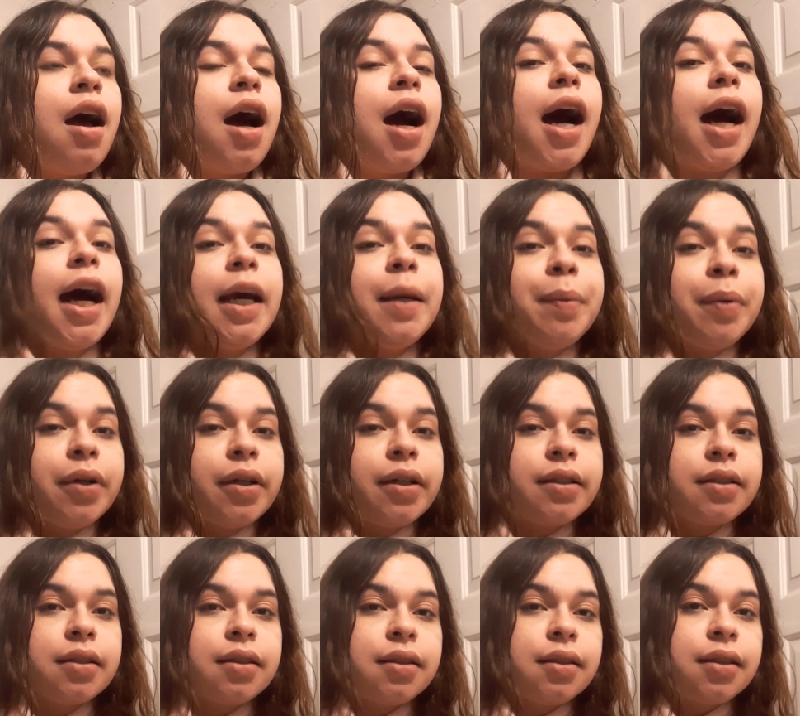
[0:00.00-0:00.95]
I
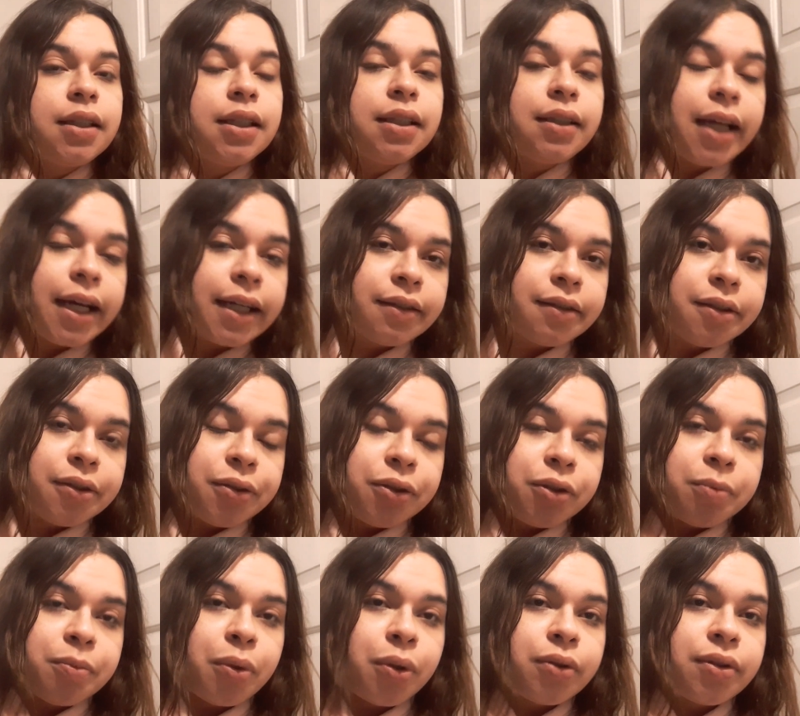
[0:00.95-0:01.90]
personally like to do
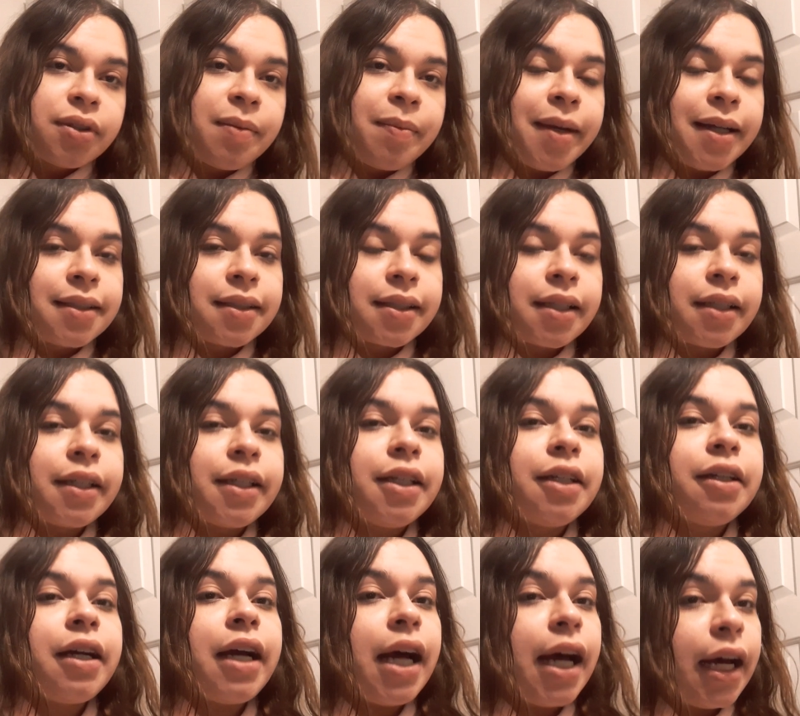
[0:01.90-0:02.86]
most of my
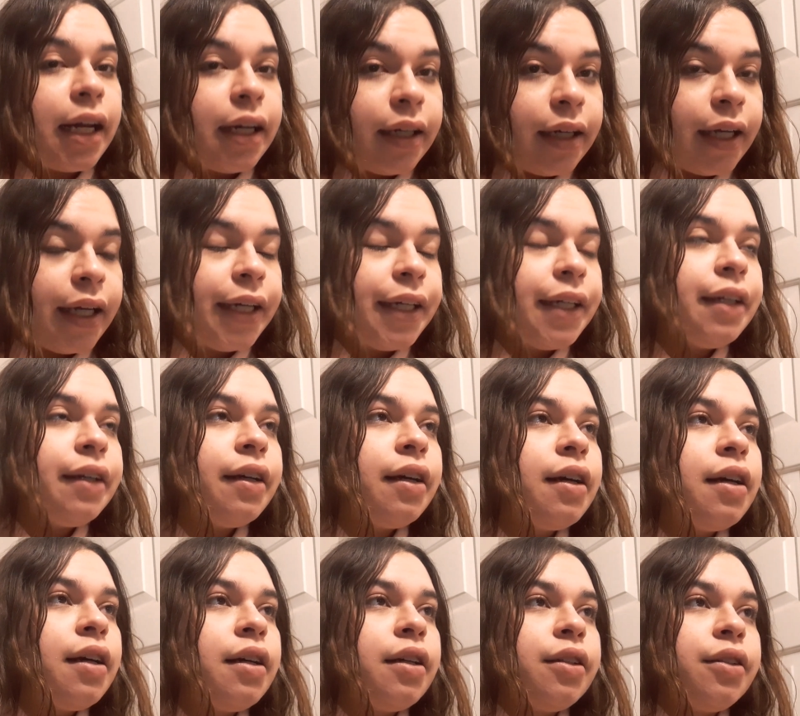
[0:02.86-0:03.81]
skincare at night.
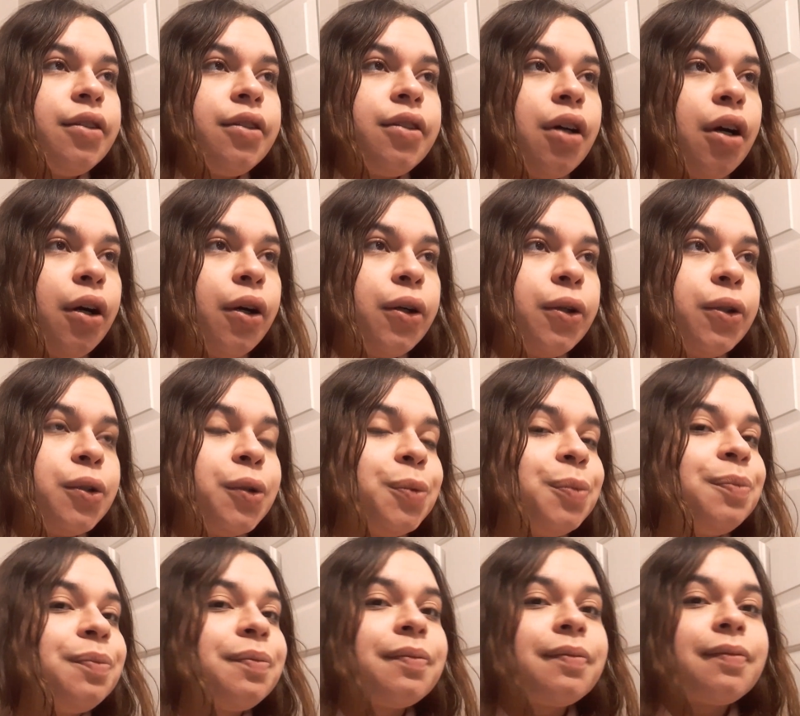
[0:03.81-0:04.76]
So